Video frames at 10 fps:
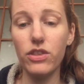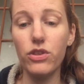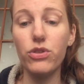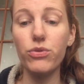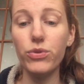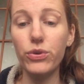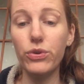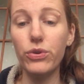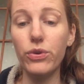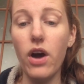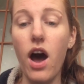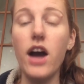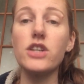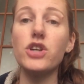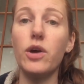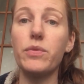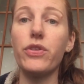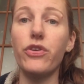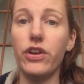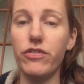through October
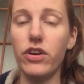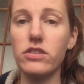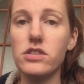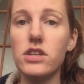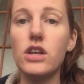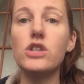31st.